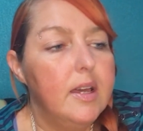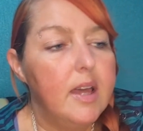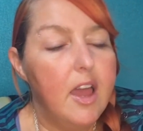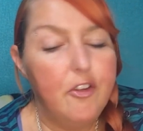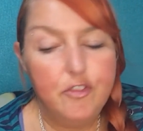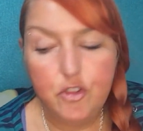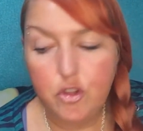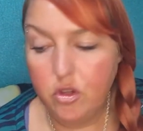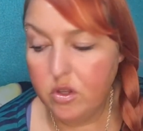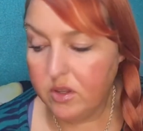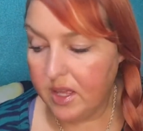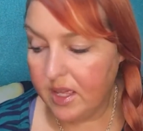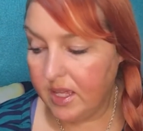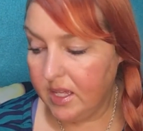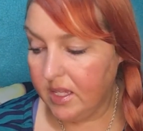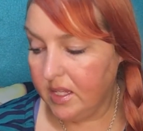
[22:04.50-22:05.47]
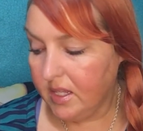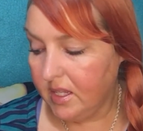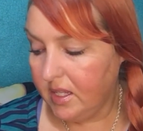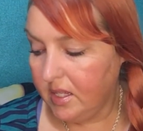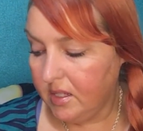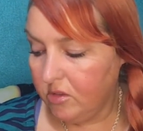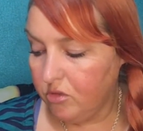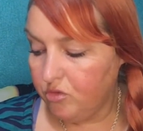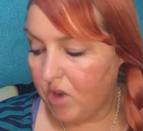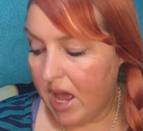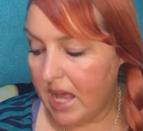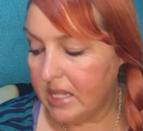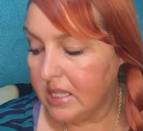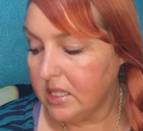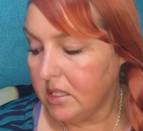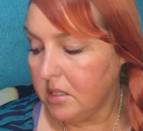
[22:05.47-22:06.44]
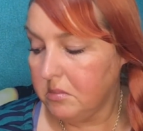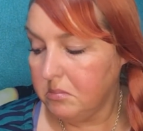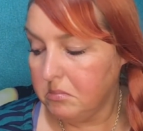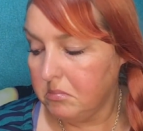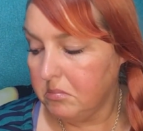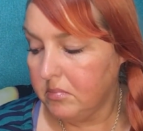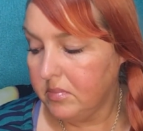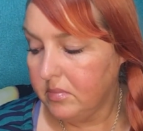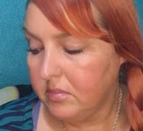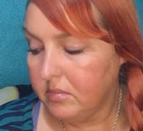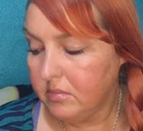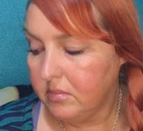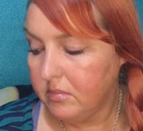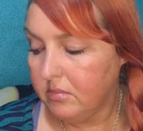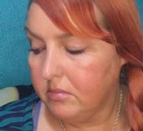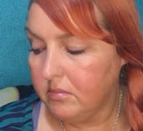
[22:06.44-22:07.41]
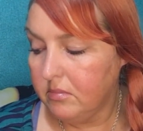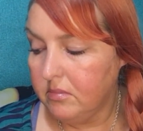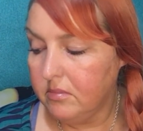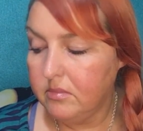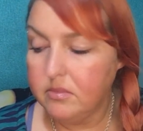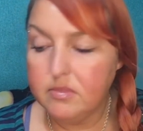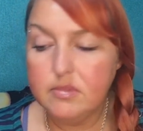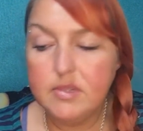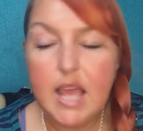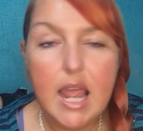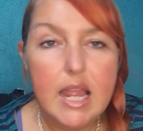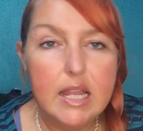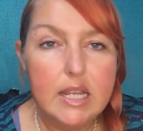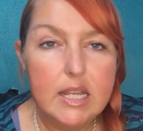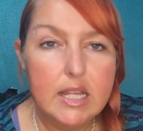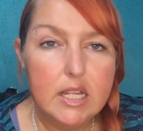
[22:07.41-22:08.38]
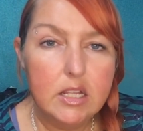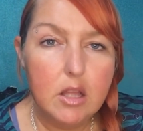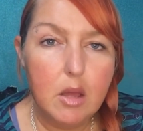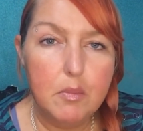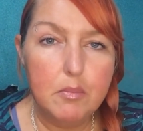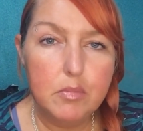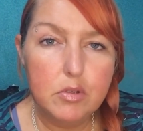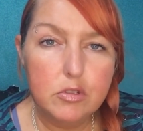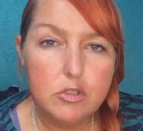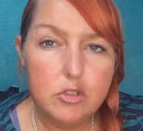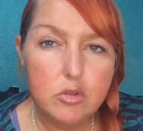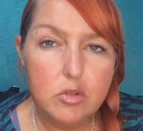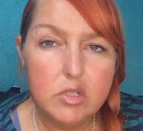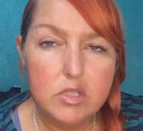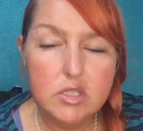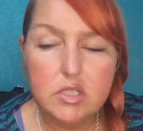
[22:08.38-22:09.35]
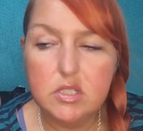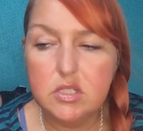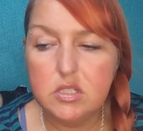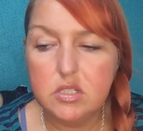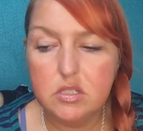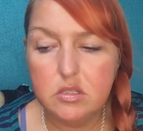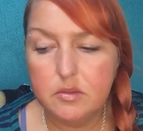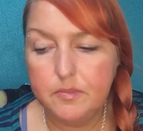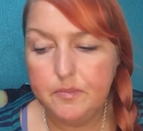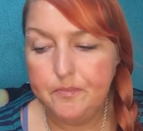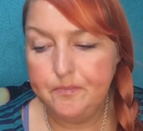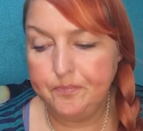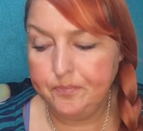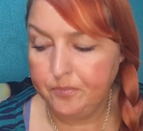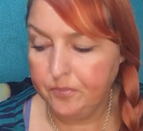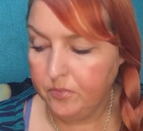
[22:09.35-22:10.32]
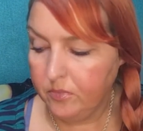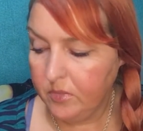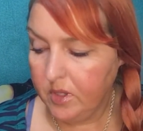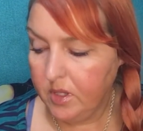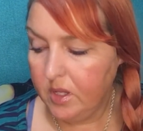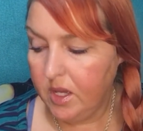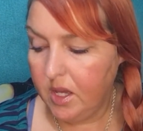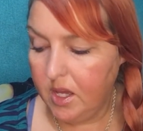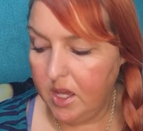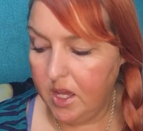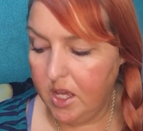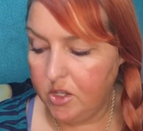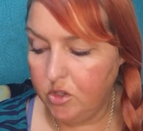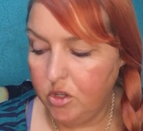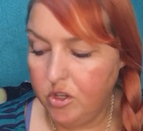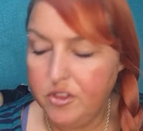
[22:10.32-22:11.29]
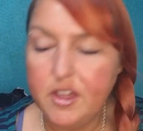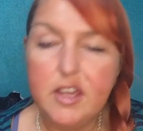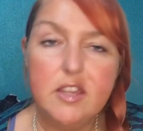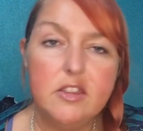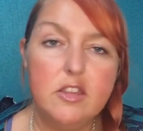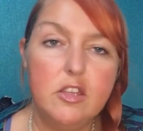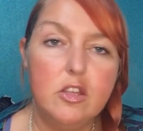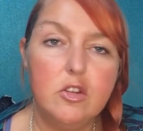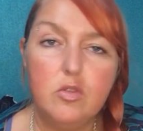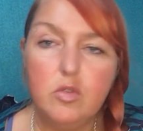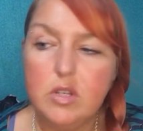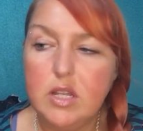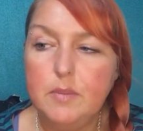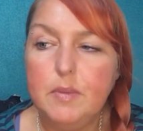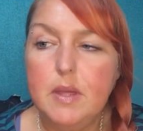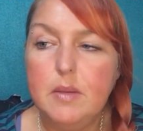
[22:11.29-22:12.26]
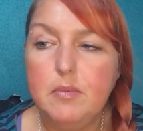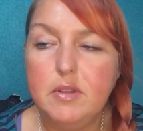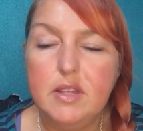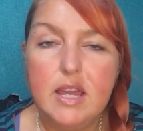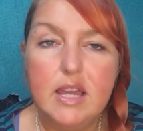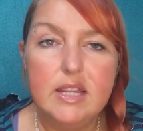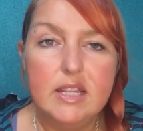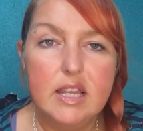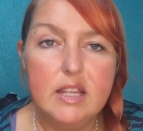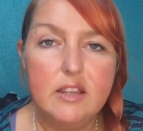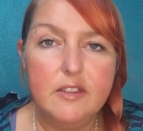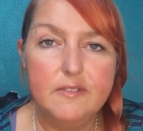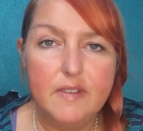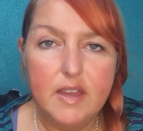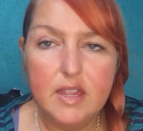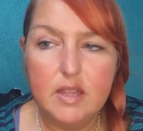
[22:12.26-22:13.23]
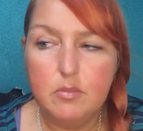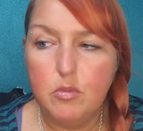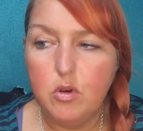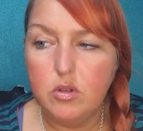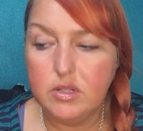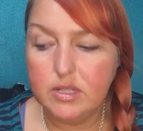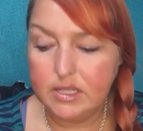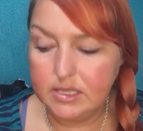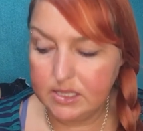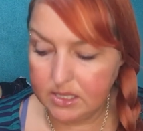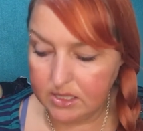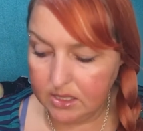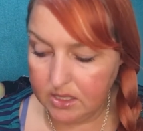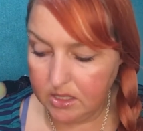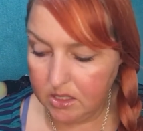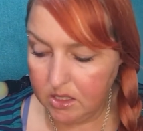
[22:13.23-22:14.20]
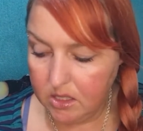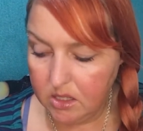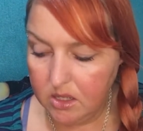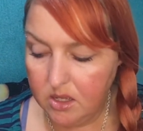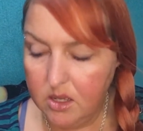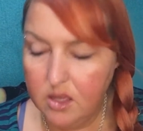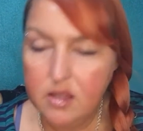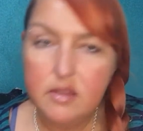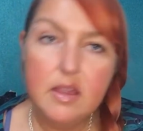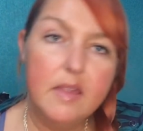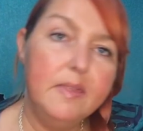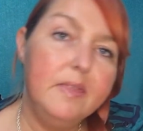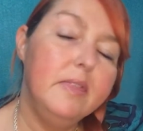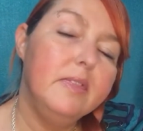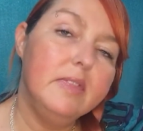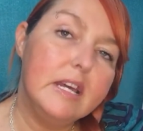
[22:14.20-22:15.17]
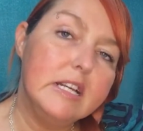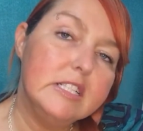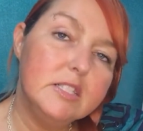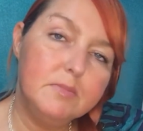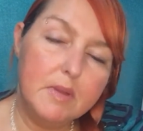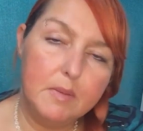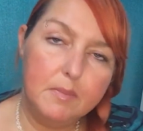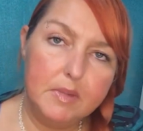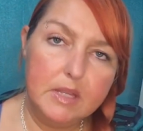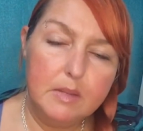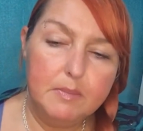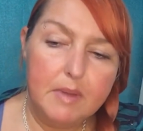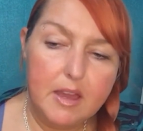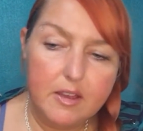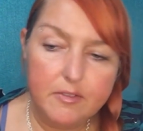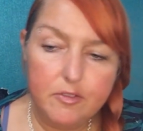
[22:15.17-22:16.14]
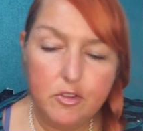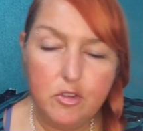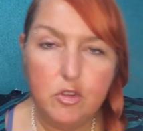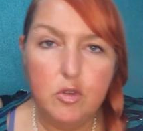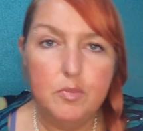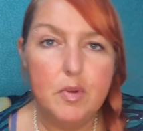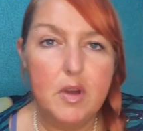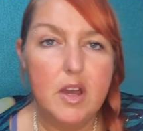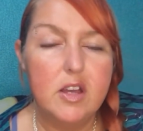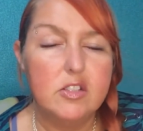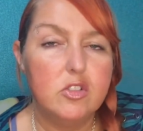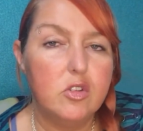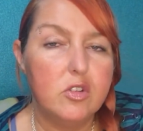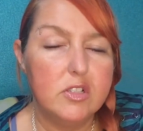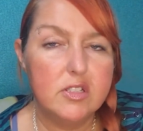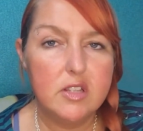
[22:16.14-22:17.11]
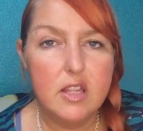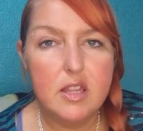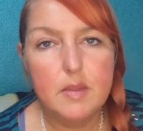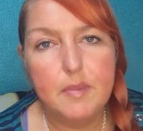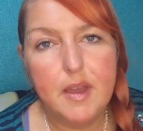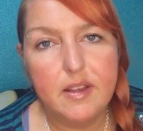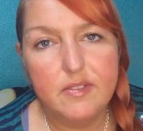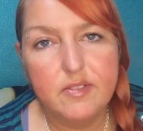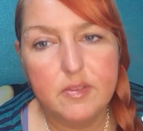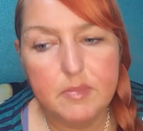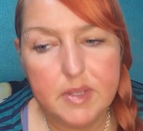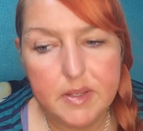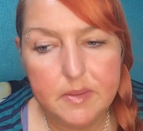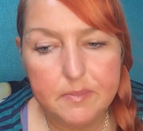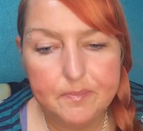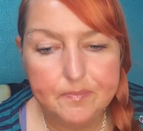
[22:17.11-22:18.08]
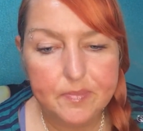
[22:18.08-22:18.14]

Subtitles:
If you like random tiny tumblestones and you think that you're going to be able to identify them all easily, then this might be the bag for you, but it's not the bag for me.